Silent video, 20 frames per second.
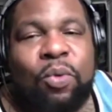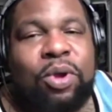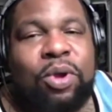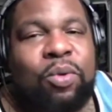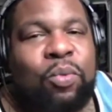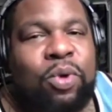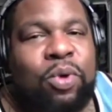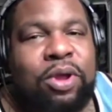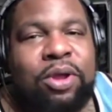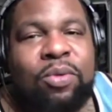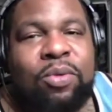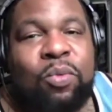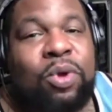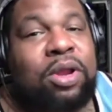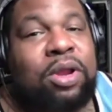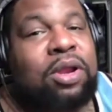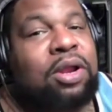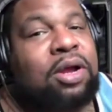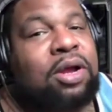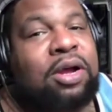We we
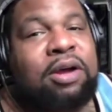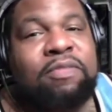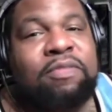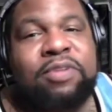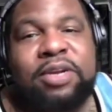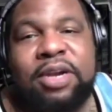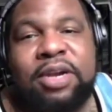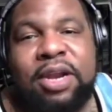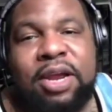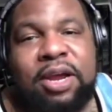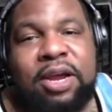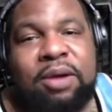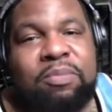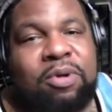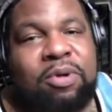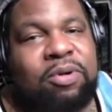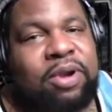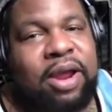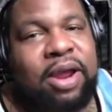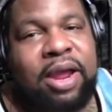we love Janelle
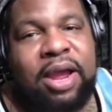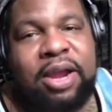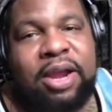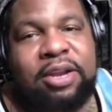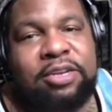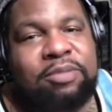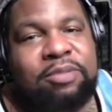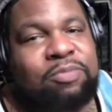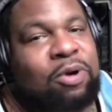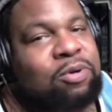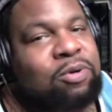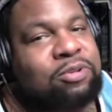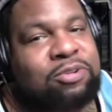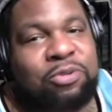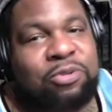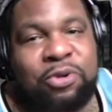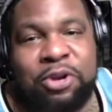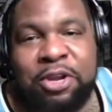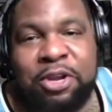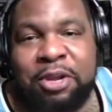Monáe at the smoke
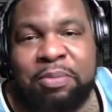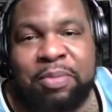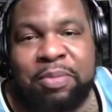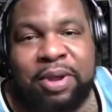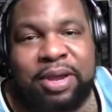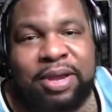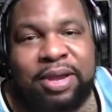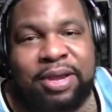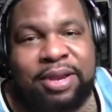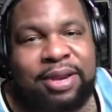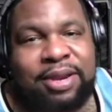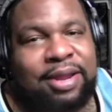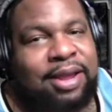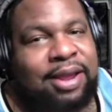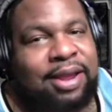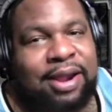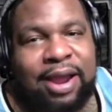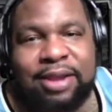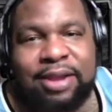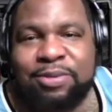screen, man.
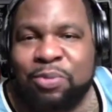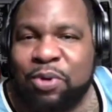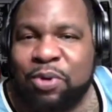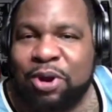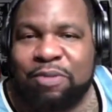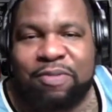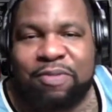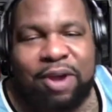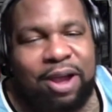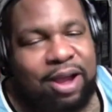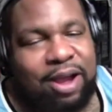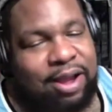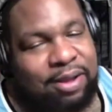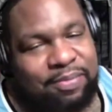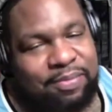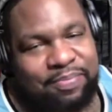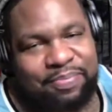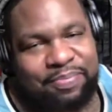That's oh, she's our,